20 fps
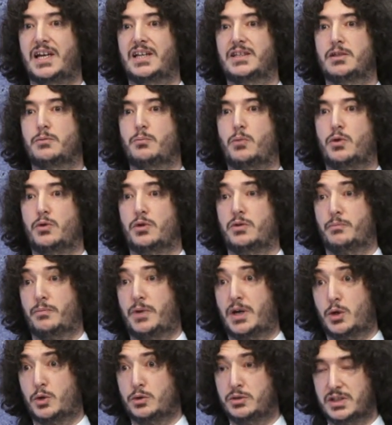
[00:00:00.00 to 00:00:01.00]
The more
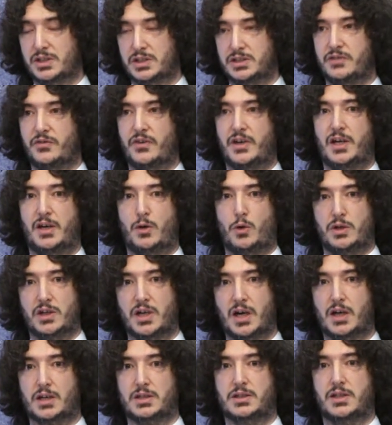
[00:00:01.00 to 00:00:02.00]
corruption creates its
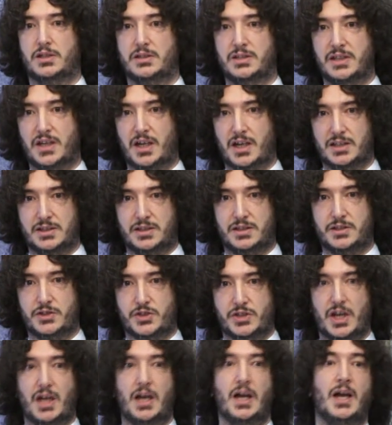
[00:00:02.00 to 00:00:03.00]
own barons and
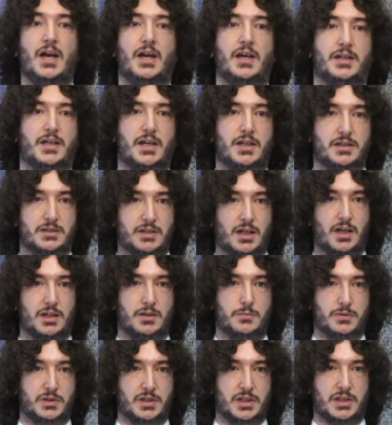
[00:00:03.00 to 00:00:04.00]
oligarchs, the
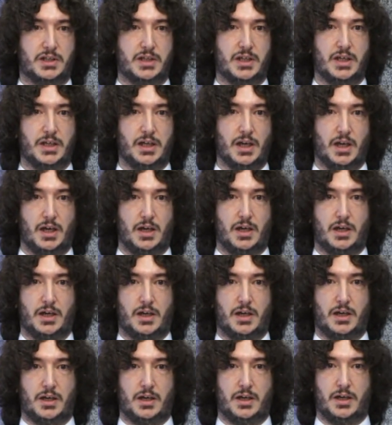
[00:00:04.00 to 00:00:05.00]
imbalances in the
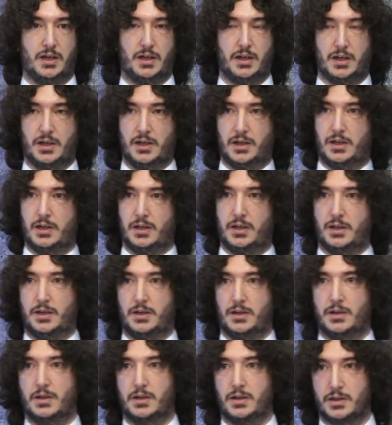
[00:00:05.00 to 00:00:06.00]
income distribution
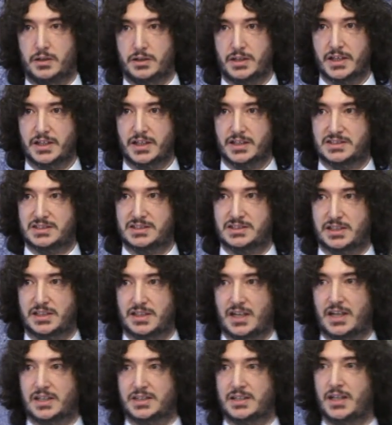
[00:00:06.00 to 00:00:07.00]
increase. We
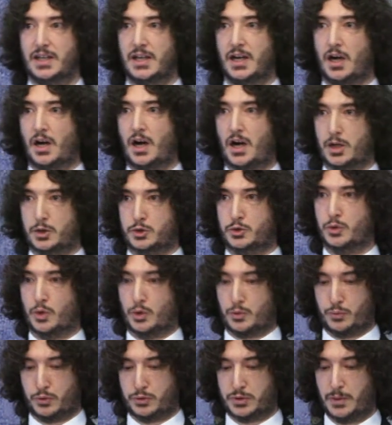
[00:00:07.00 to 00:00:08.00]
need to observe that
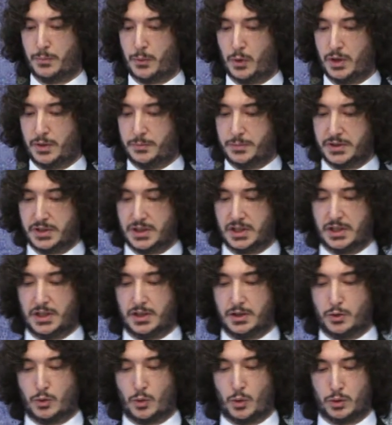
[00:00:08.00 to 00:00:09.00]
this duo
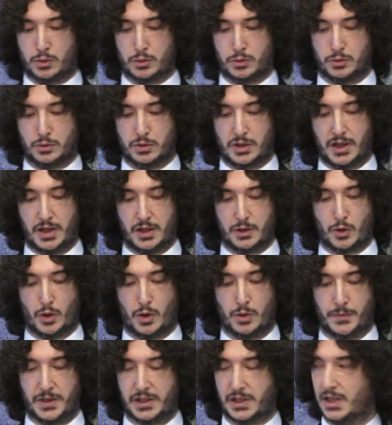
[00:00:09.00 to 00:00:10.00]
exists. Olduğunu da
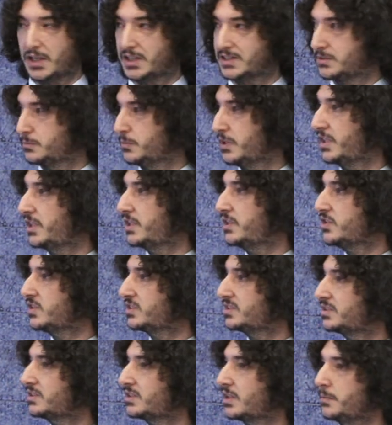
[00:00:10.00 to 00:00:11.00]
görmek lazım.
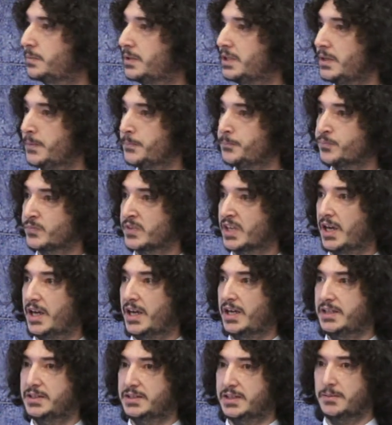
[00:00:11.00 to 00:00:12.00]
İkincisi tabii
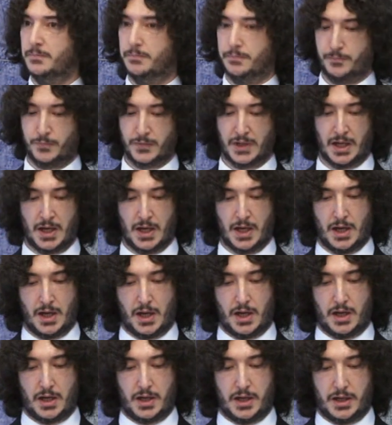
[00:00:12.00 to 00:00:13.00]
eğitim.
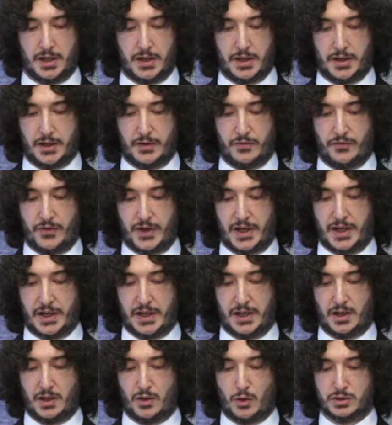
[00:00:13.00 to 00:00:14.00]

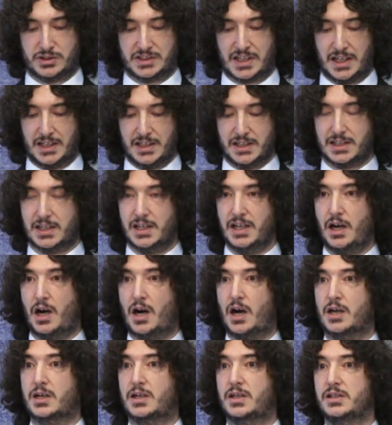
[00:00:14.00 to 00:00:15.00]
Ve özellikle
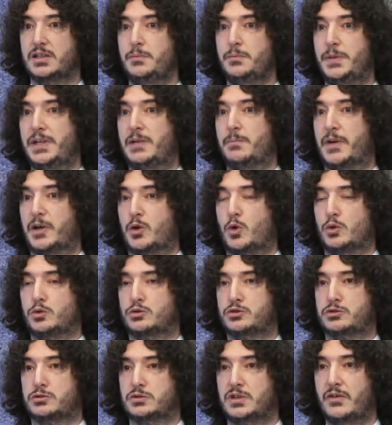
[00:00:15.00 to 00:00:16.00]
The second
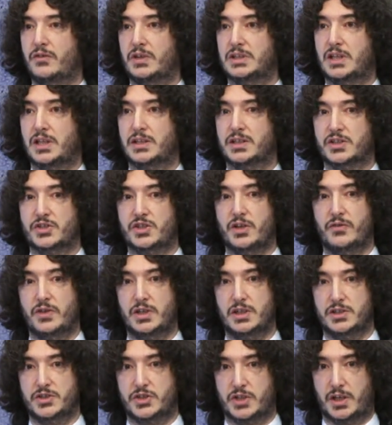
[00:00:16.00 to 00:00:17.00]
factor is of
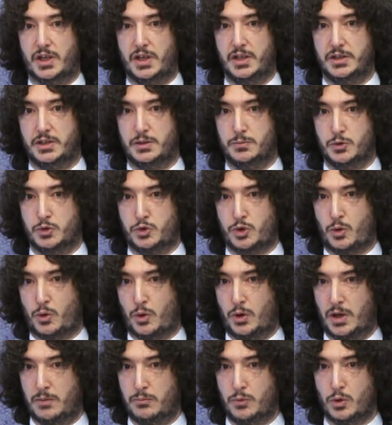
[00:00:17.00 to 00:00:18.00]
course education.
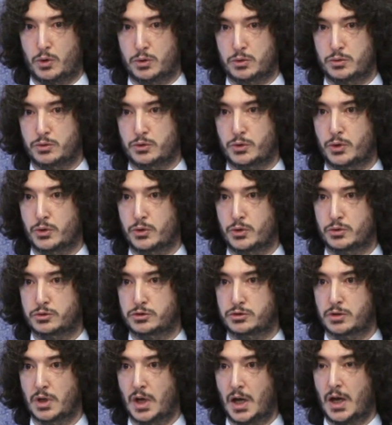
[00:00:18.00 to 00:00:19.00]
We see
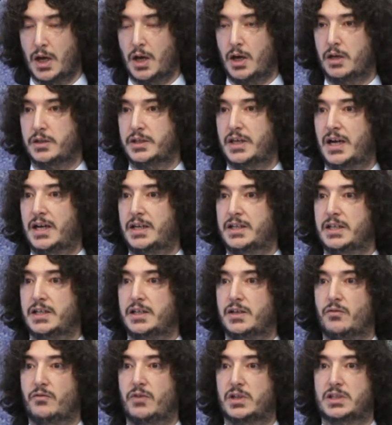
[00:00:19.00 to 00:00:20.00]
that education,
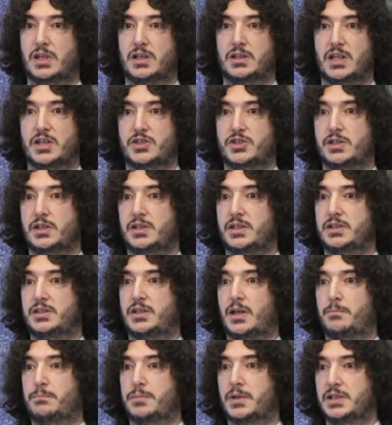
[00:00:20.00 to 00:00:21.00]
which will be provided to
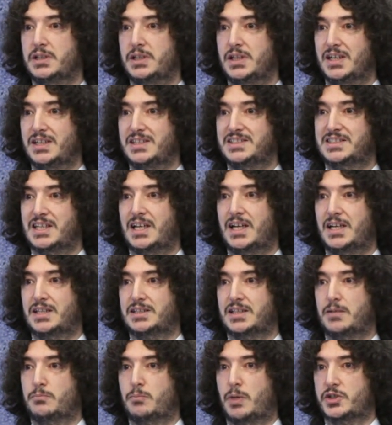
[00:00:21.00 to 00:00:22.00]
citizens, especially
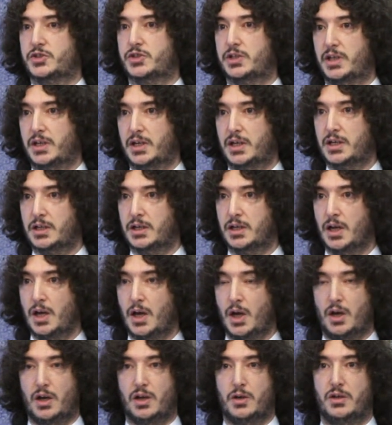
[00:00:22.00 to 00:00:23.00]
on knowing their rights,
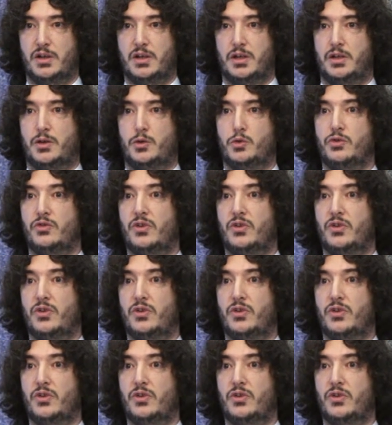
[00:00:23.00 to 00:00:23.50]
is crucial.